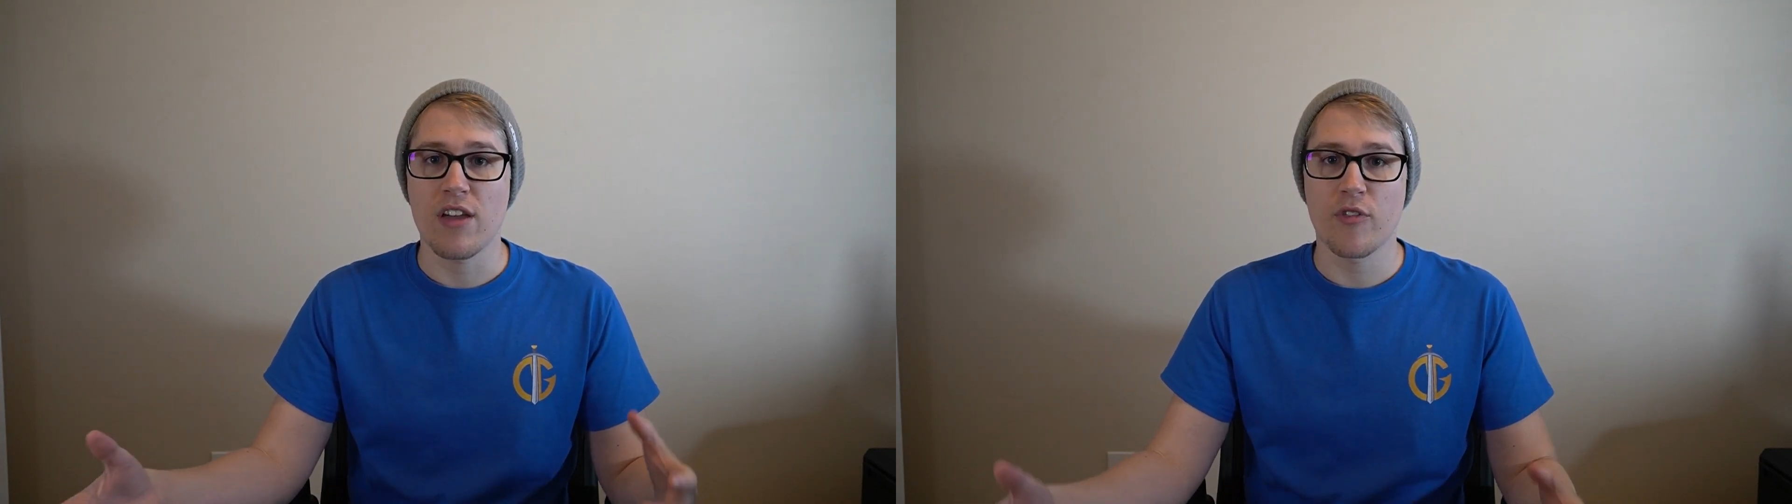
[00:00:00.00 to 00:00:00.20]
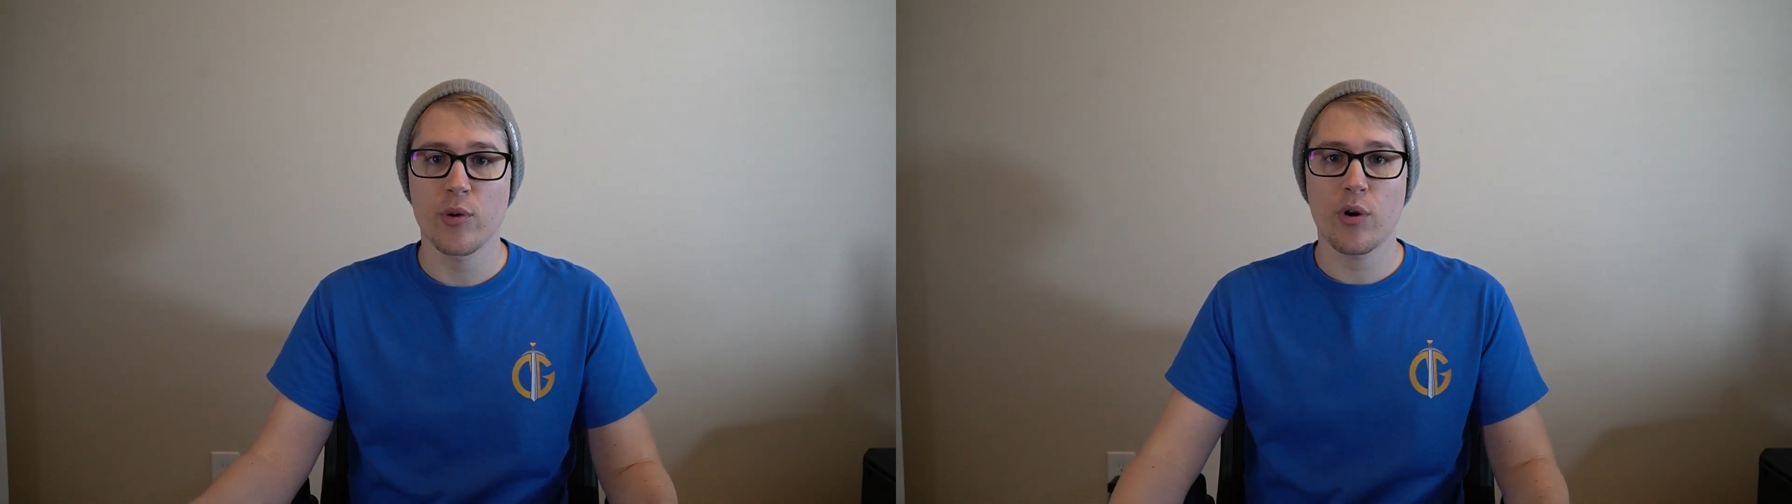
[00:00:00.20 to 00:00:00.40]

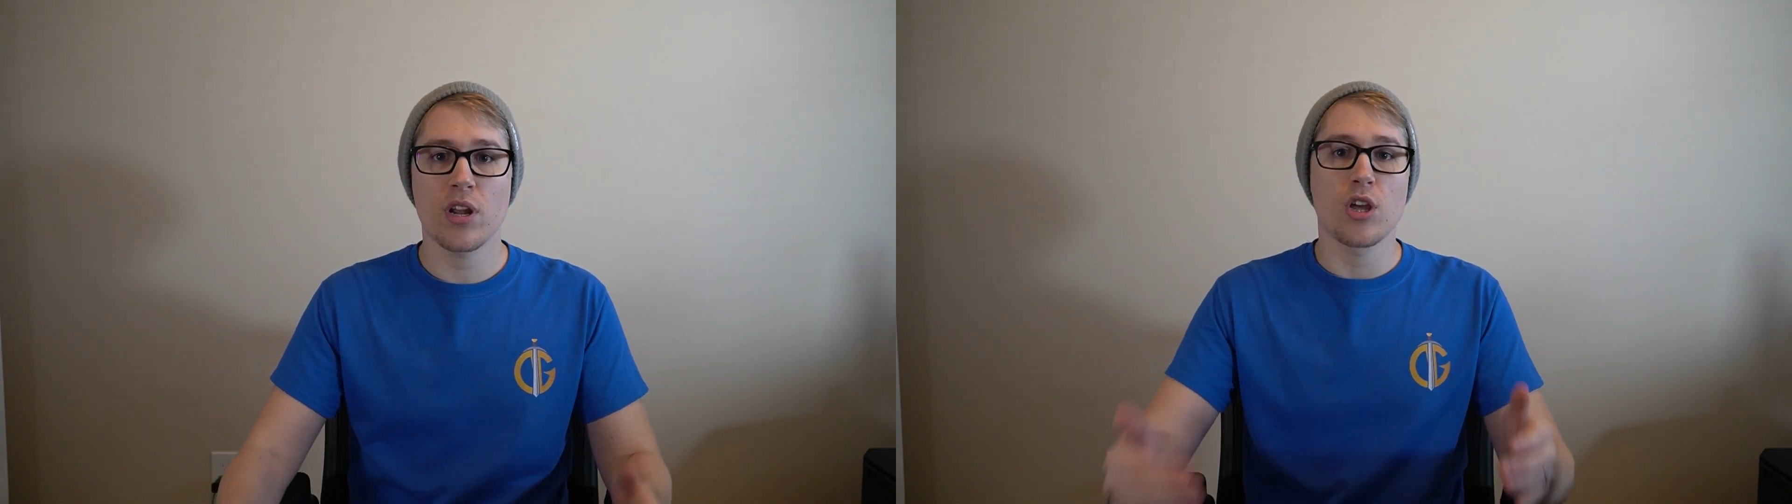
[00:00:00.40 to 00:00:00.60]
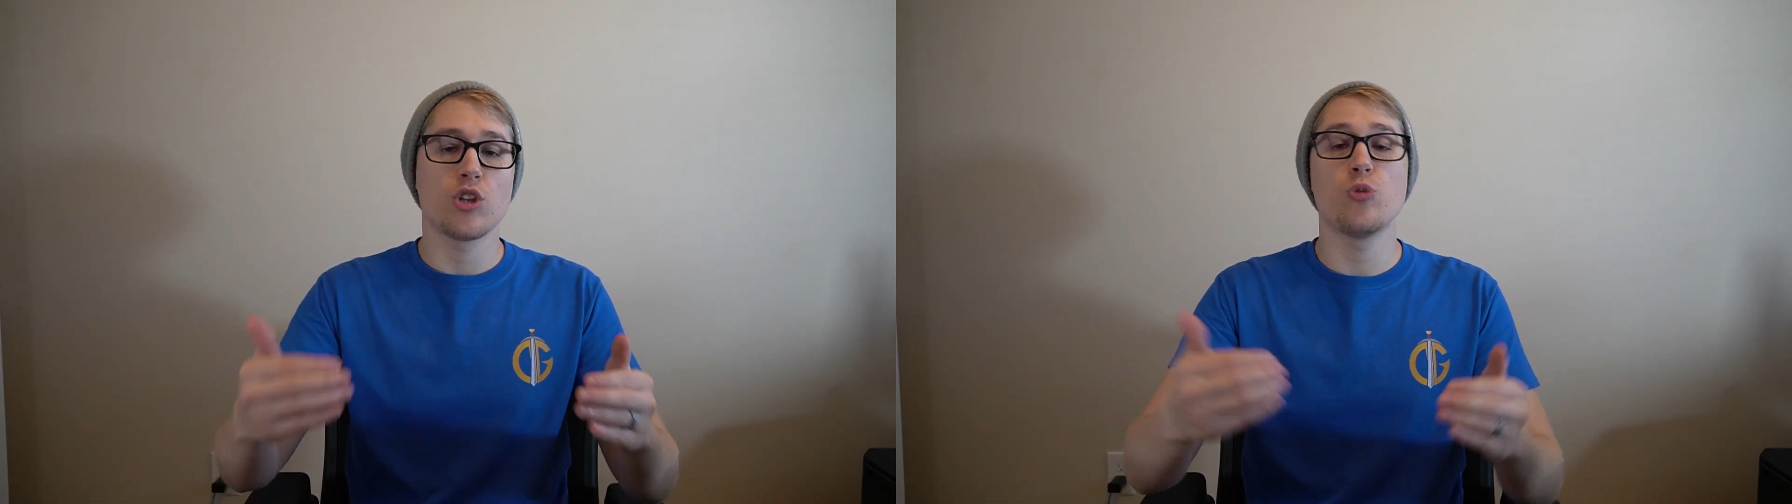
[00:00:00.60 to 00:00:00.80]
everyone,
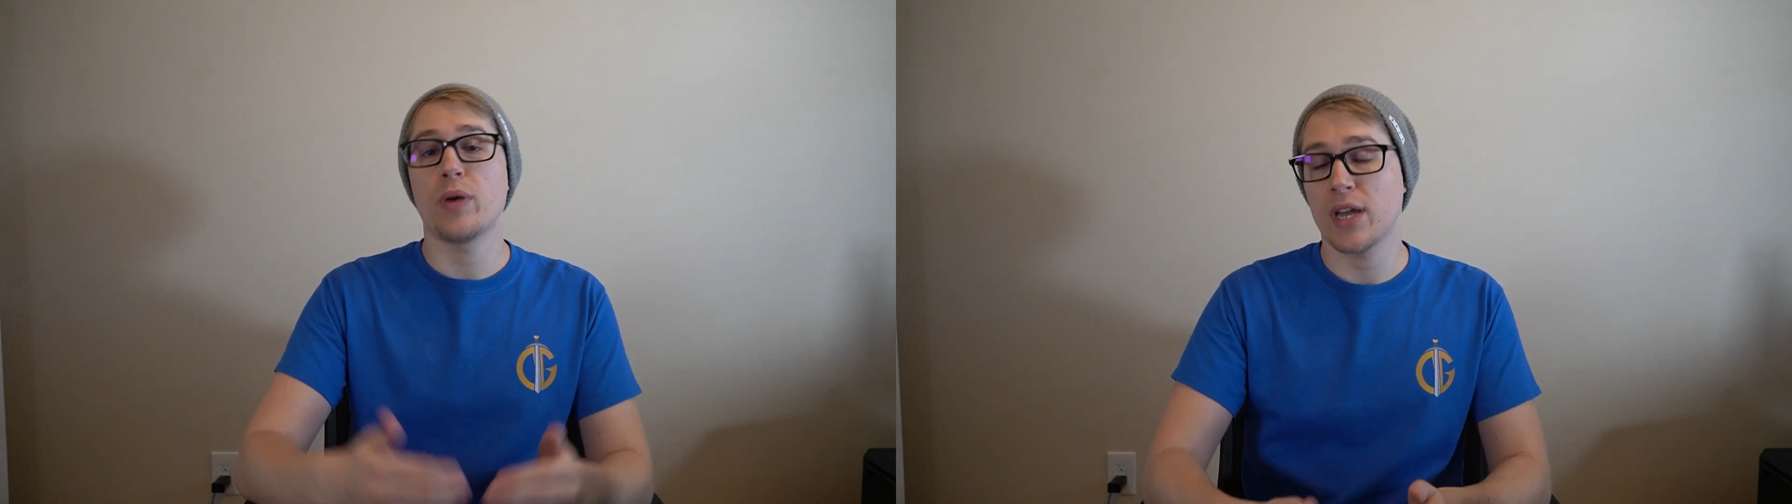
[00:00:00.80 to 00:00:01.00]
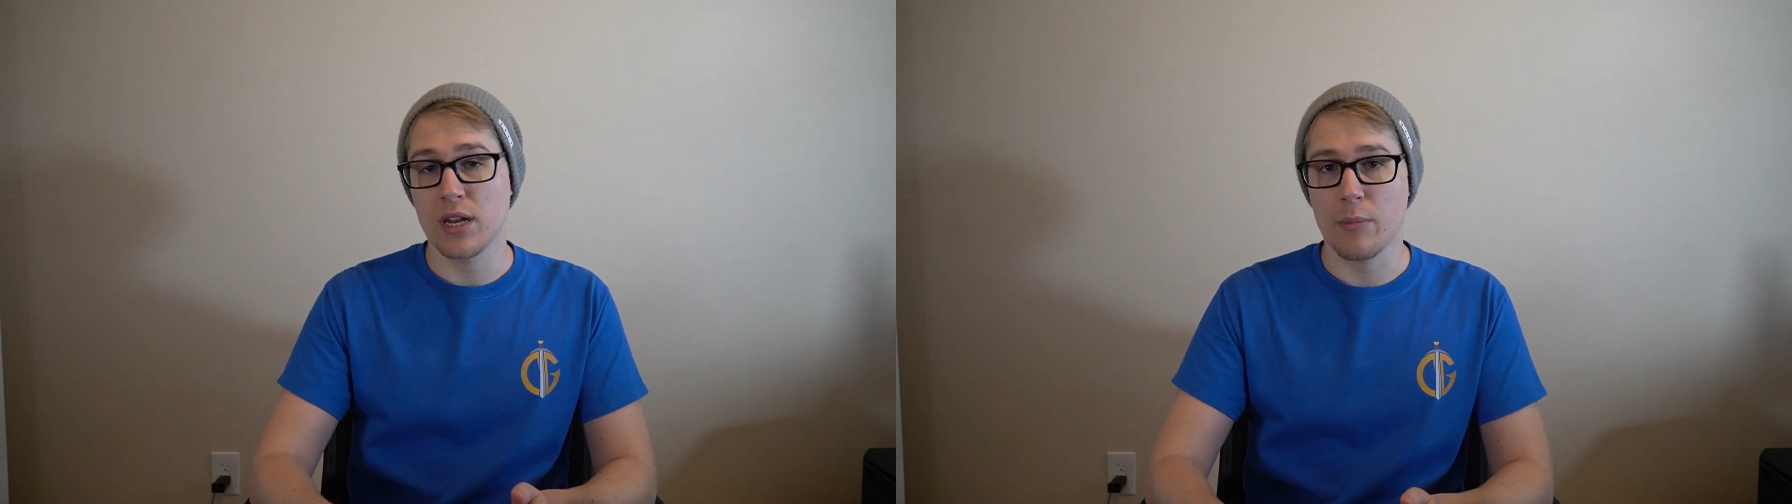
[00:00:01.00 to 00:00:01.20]
you
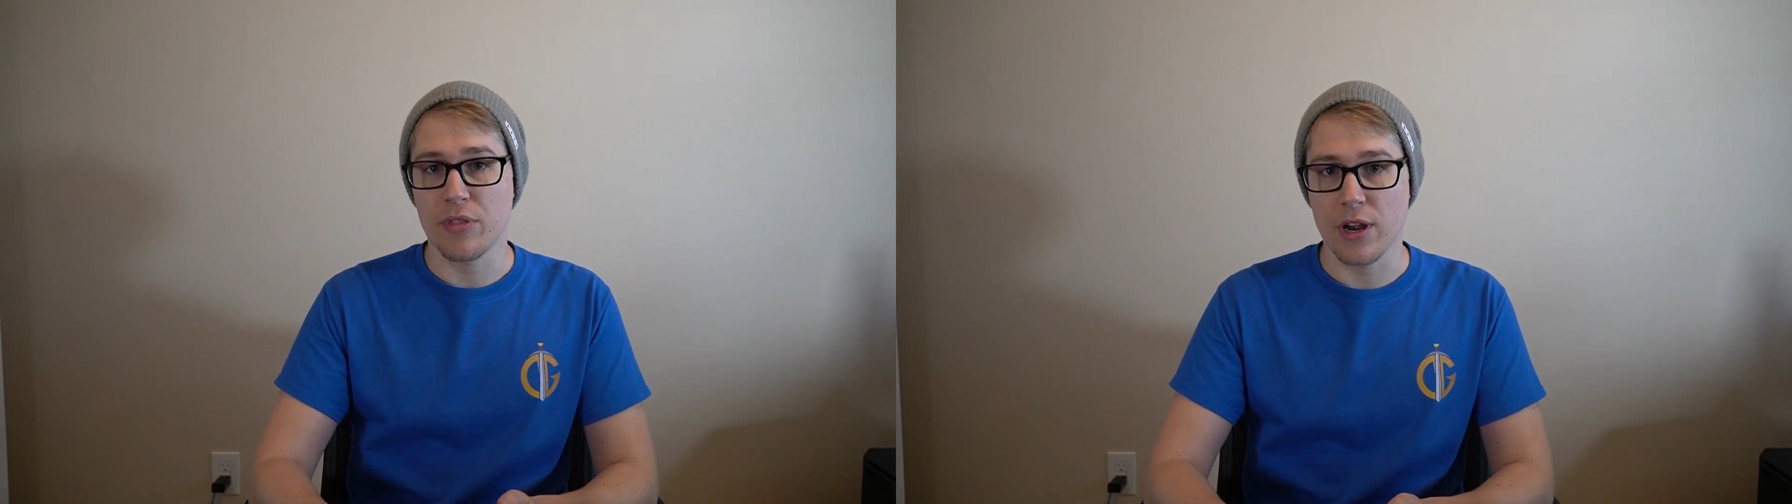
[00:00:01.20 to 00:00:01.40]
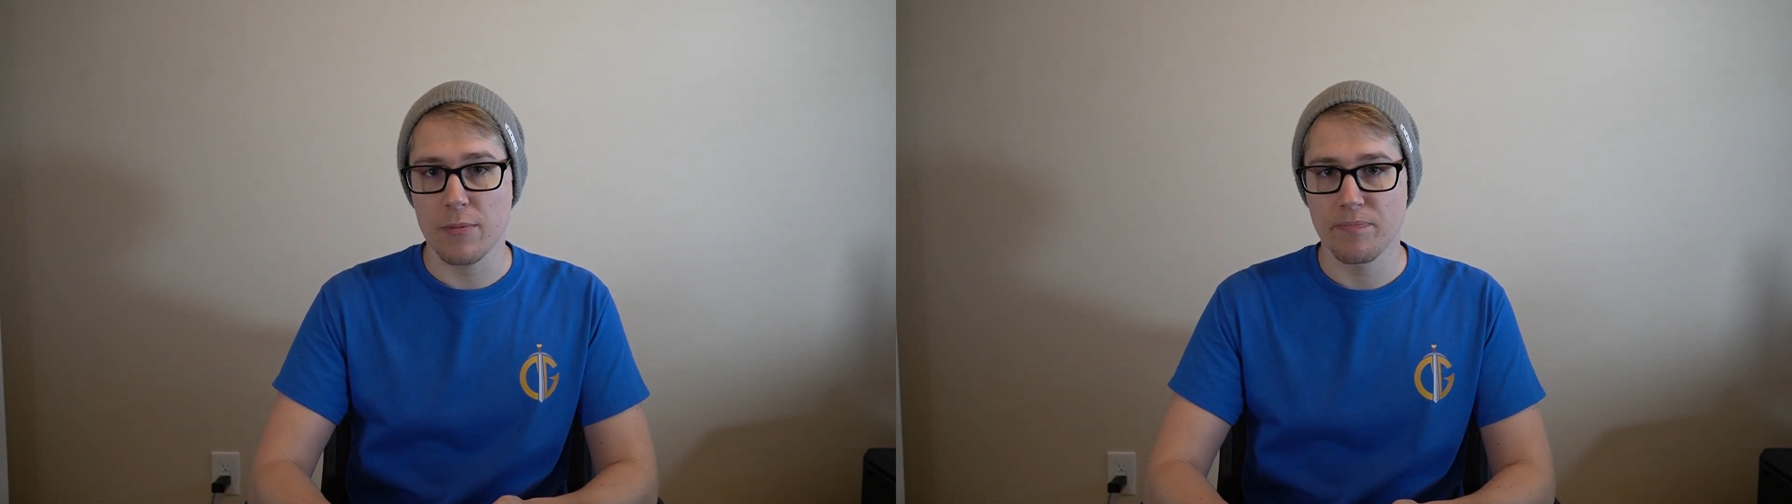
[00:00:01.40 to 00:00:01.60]
pick it up
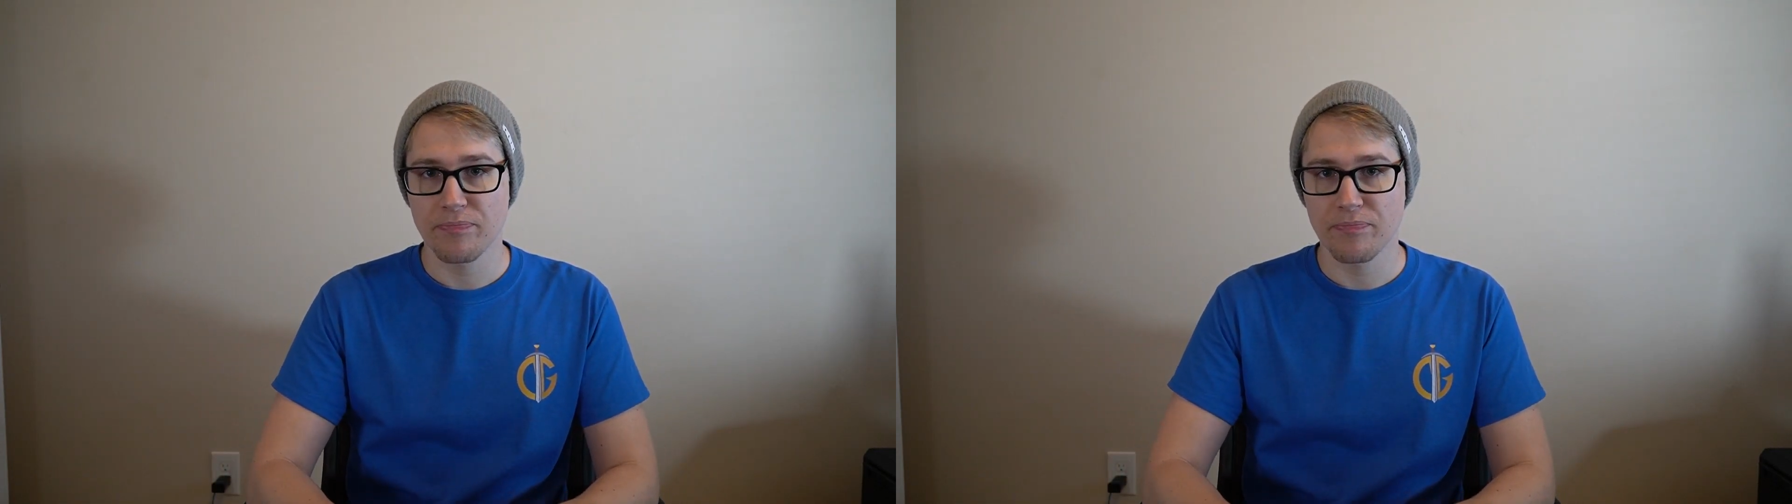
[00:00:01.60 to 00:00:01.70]
there.